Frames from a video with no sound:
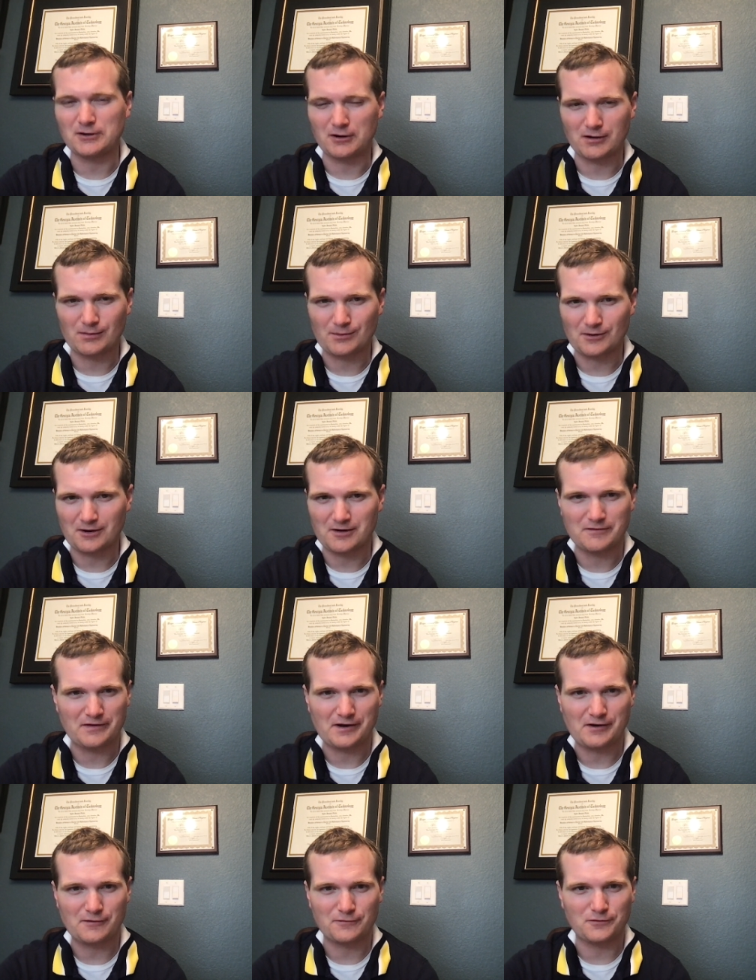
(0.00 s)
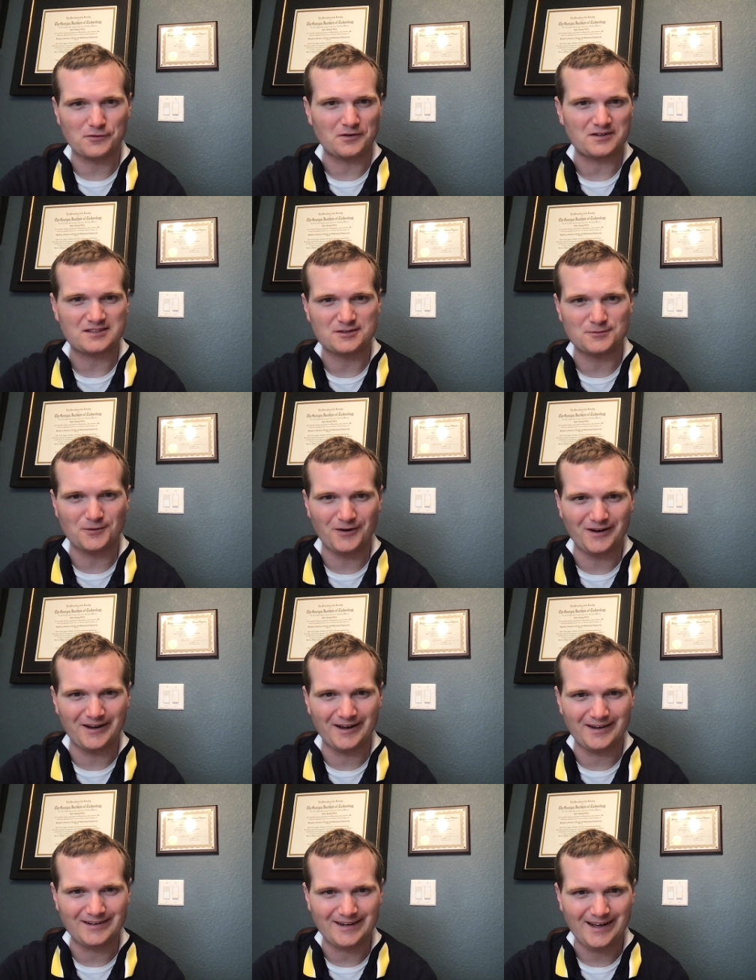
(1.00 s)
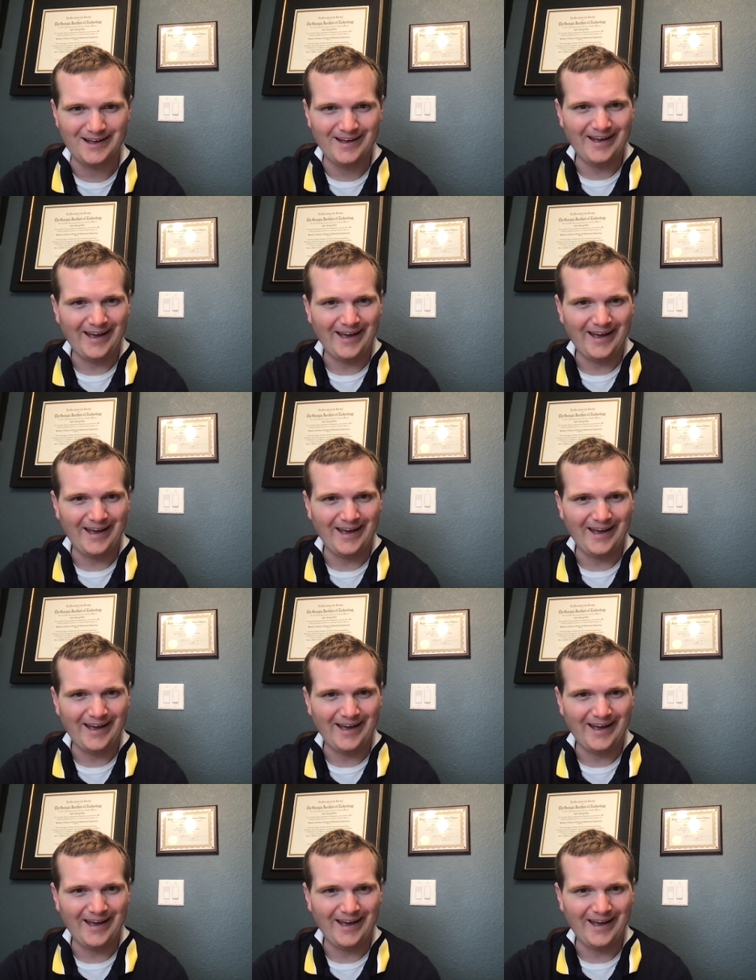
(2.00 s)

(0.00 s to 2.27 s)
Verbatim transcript: armor of Air Force One,